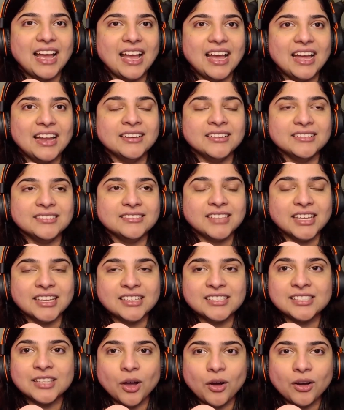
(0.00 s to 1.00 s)
And they
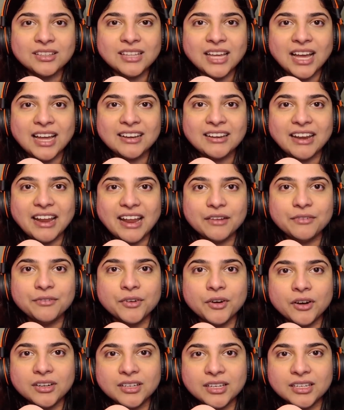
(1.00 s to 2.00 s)
saw that
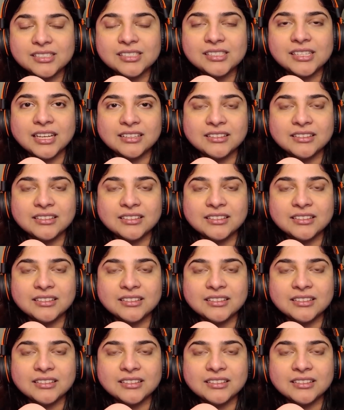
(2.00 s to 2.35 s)
effort as like